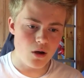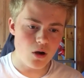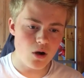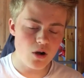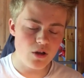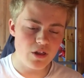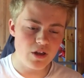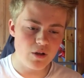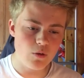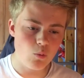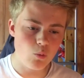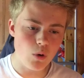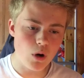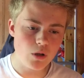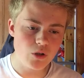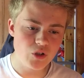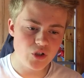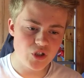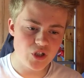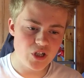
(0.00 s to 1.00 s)
I think
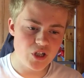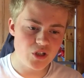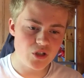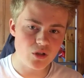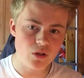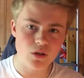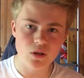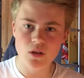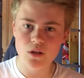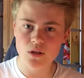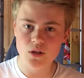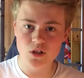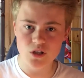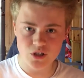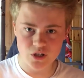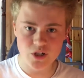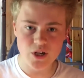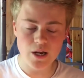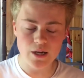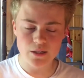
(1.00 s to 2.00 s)
one season,
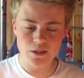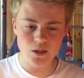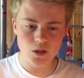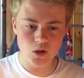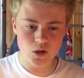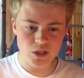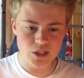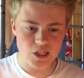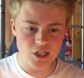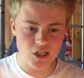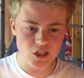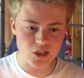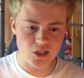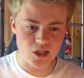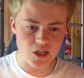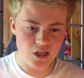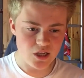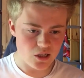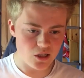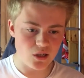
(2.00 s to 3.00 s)
Cech's last
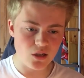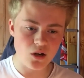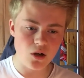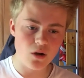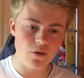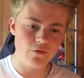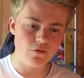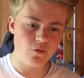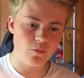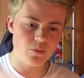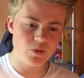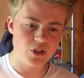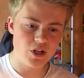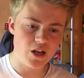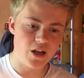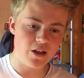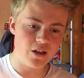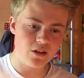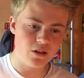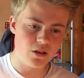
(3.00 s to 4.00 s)
season, he can learn from
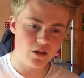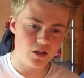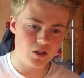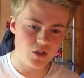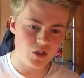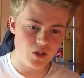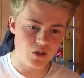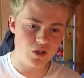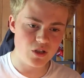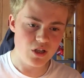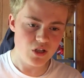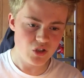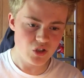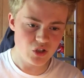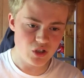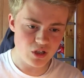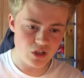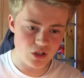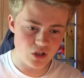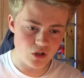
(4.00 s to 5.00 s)
Cech in this season.
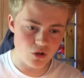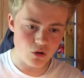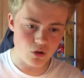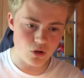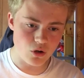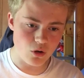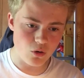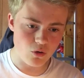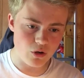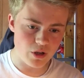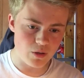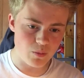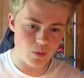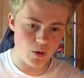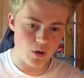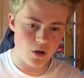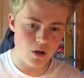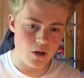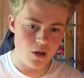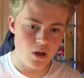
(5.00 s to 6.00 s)
He's a good
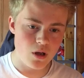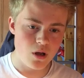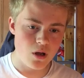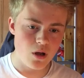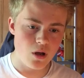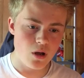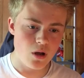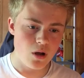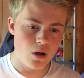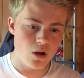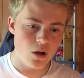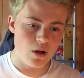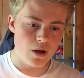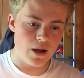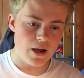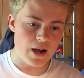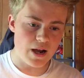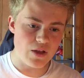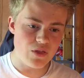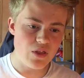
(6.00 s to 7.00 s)
goalkeeper.
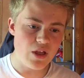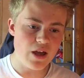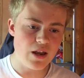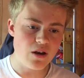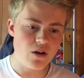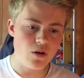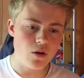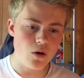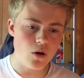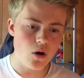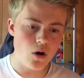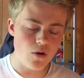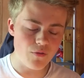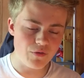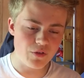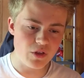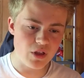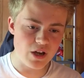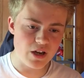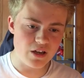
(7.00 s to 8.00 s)
And then
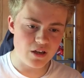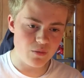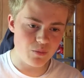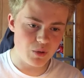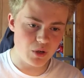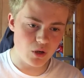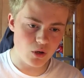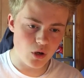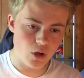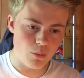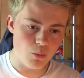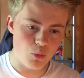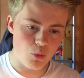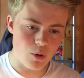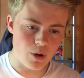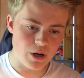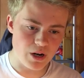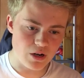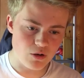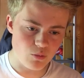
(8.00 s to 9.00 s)
after that, he can be our number
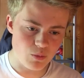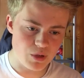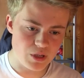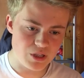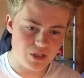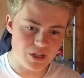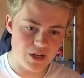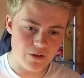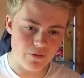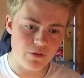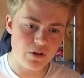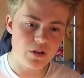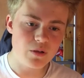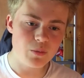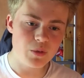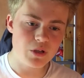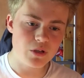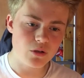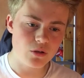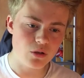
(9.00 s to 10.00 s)
one, and he'll definitely
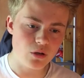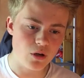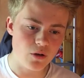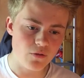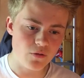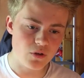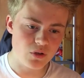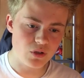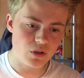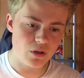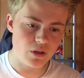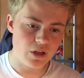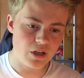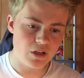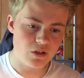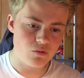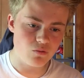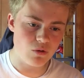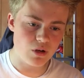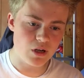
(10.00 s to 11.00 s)
be good enough because I think
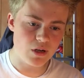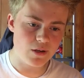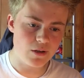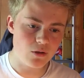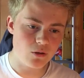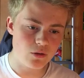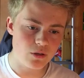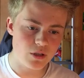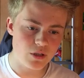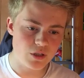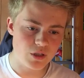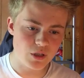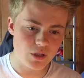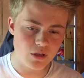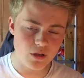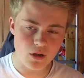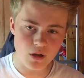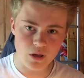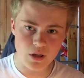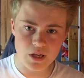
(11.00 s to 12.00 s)
he's really good.
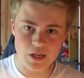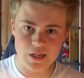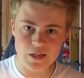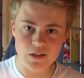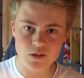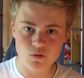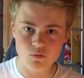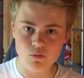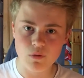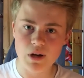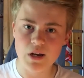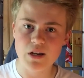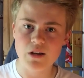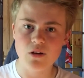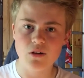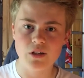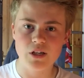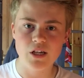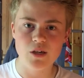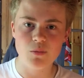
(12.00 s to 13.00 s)
He's a really
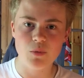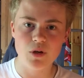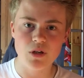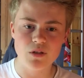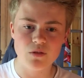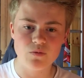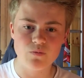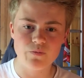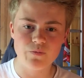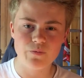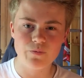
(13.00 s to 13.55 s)
good keeper. He's